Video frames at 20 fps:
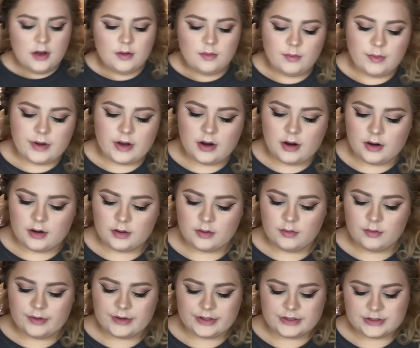We are
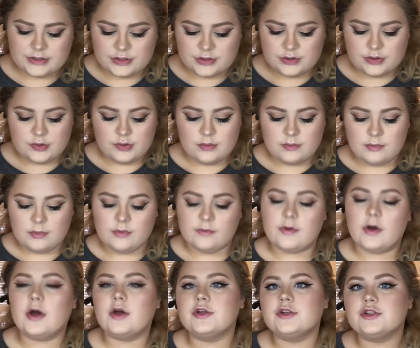going to move
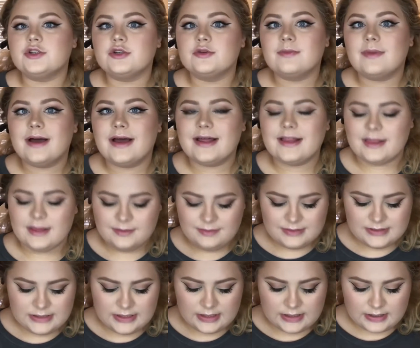on to my
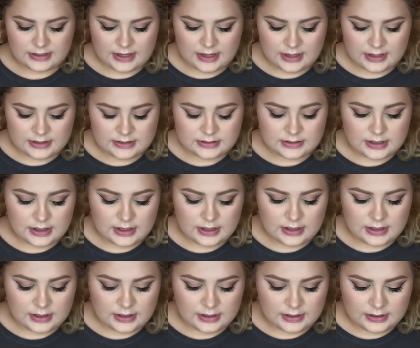lipstick, and
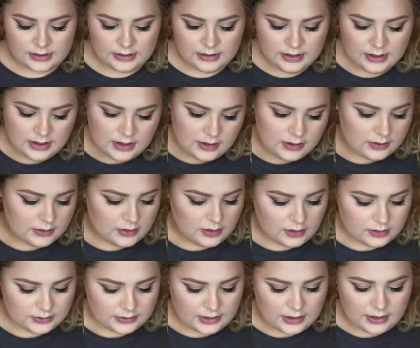I
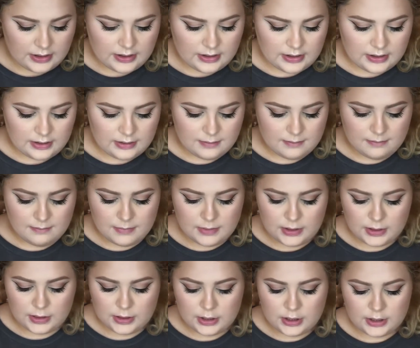got a
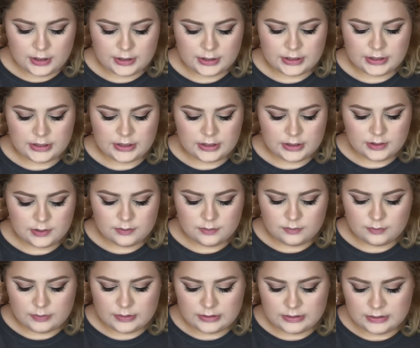Milani
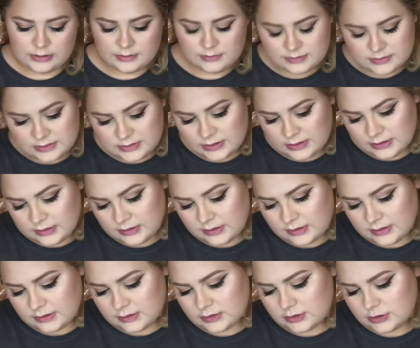red lipstick
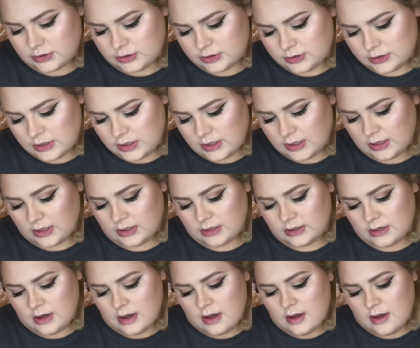in the shade